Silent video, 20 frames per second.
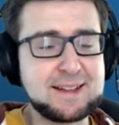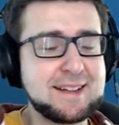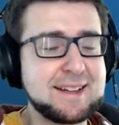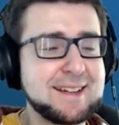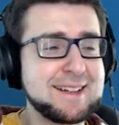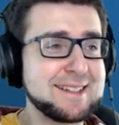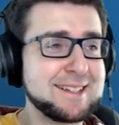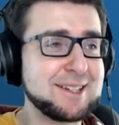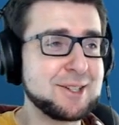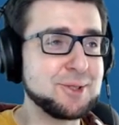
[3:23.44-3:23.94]

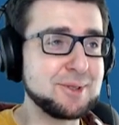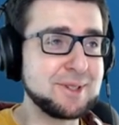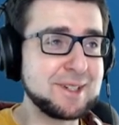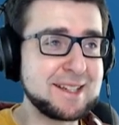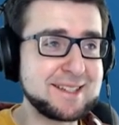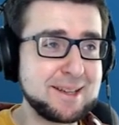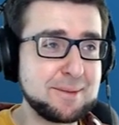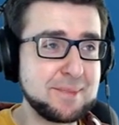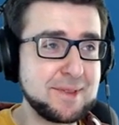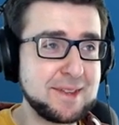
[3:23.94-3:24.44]
They're doing the
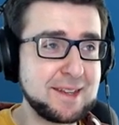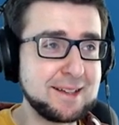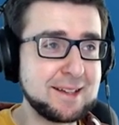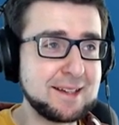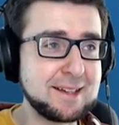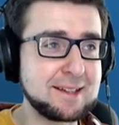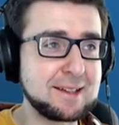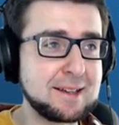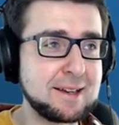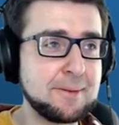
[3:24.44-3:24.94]
same
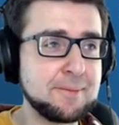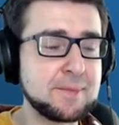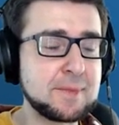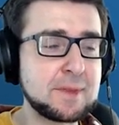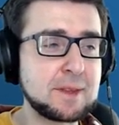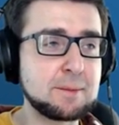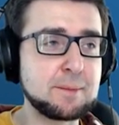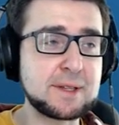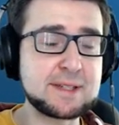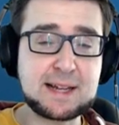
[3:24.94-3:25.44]
thing,
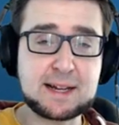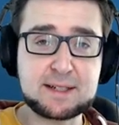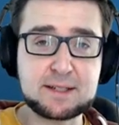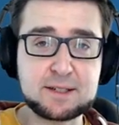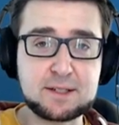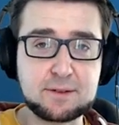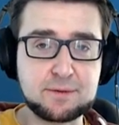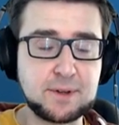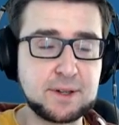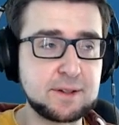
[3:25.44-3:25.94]
um, but slightly
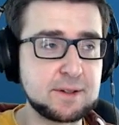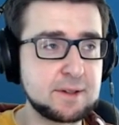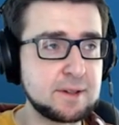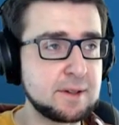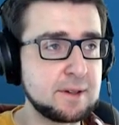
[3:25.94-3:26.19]
different.